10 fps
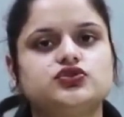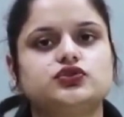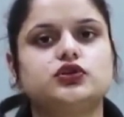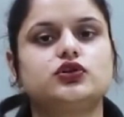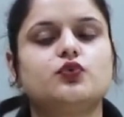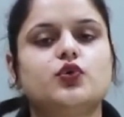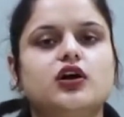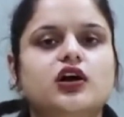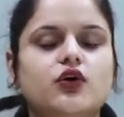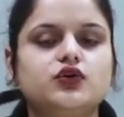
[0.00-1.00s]
during your
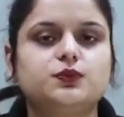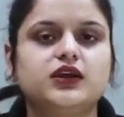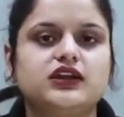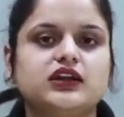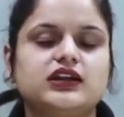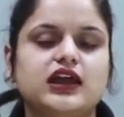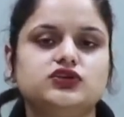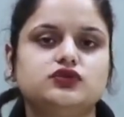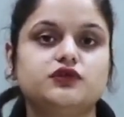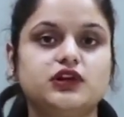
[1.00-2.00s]
workout period,
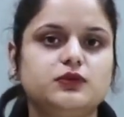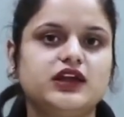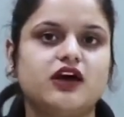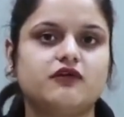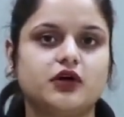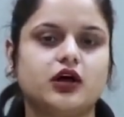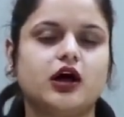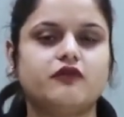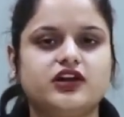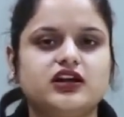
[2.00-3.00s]
and you will be
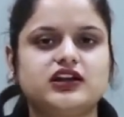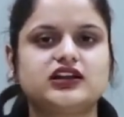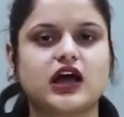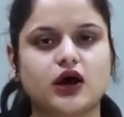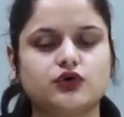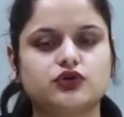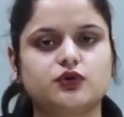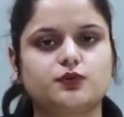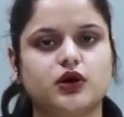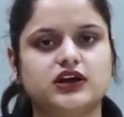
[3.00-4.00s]
aware that how
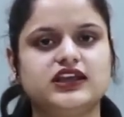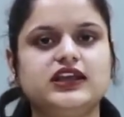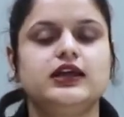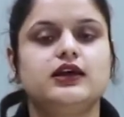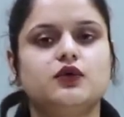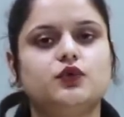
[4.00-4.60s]
your body